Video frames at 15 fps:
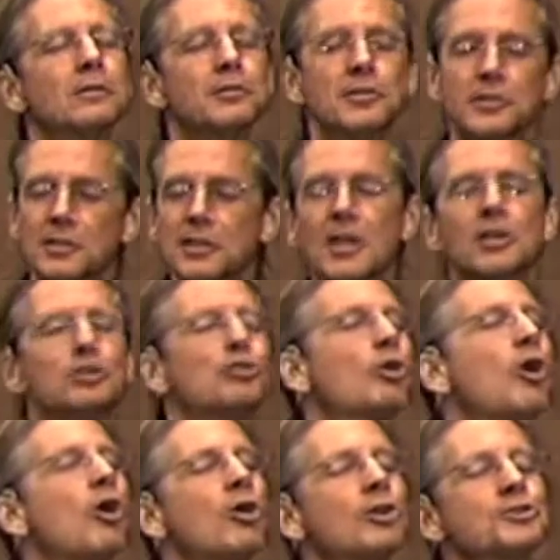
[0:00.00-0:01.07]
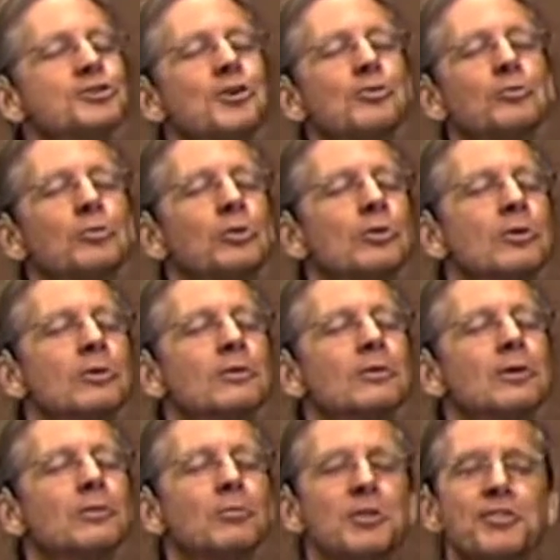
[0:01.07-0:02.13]
till the day you call us home, Lord.
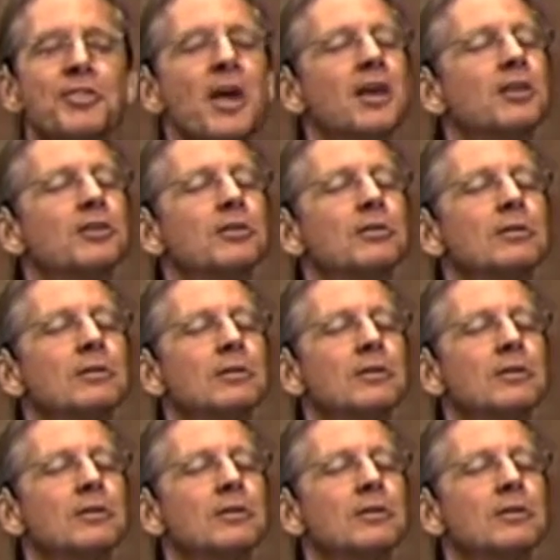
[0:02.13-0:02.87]
We thank you.